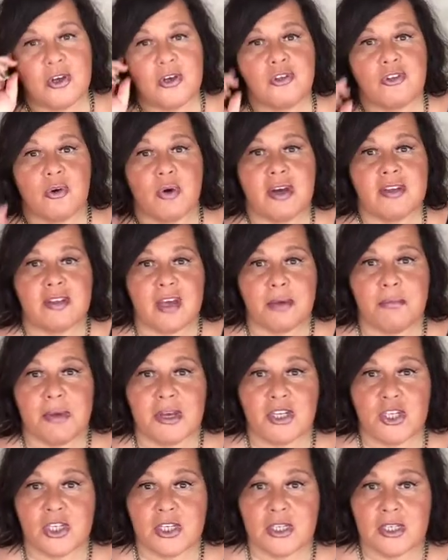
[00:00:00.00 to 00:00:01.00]
So as I
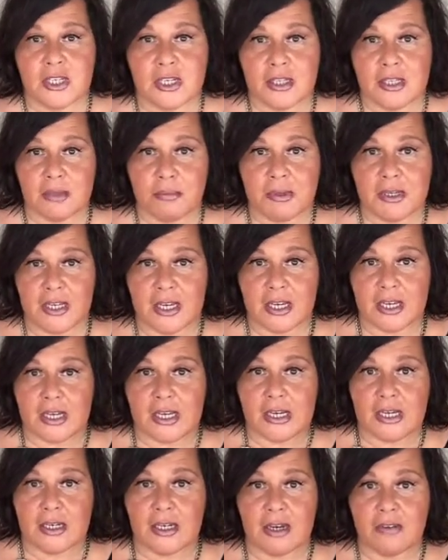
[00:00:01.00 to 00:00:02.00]
mentioned in the
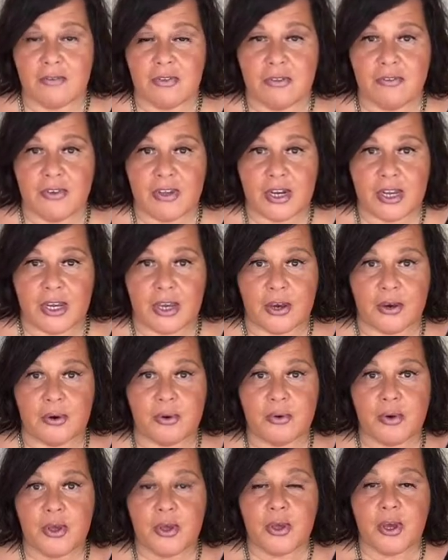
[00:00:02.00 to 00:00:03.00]
beginning of the
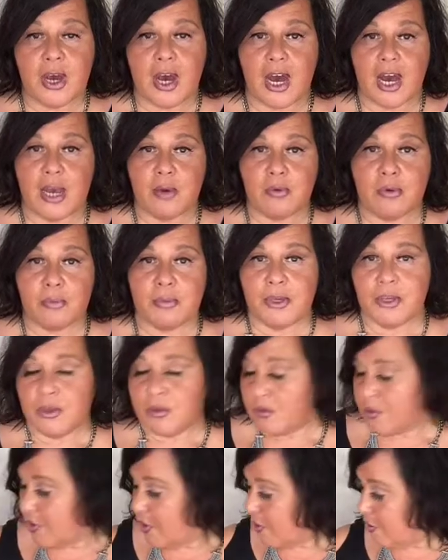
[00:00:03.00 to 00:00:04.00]
video, I will be
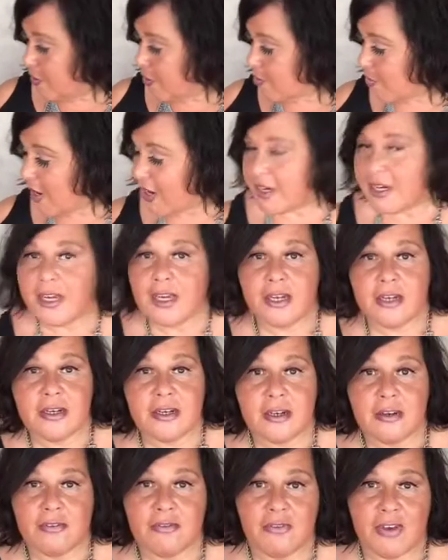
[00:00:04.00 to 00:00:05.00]
using the
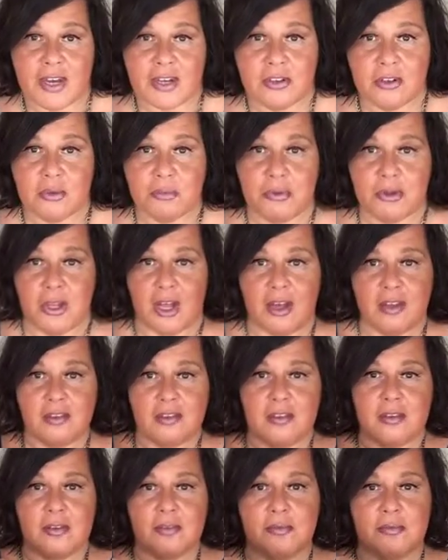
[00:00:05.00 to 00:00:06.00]
Redken Vector
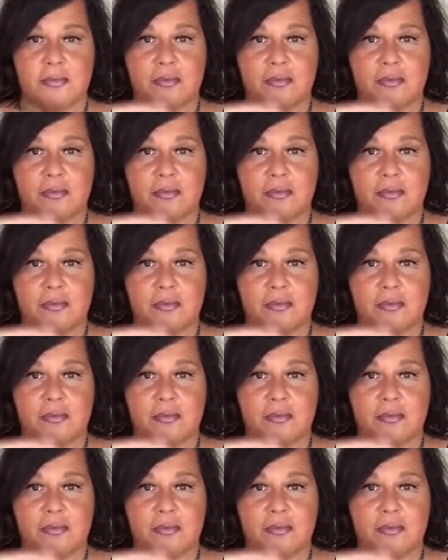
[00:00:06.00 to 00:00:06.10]
Plus.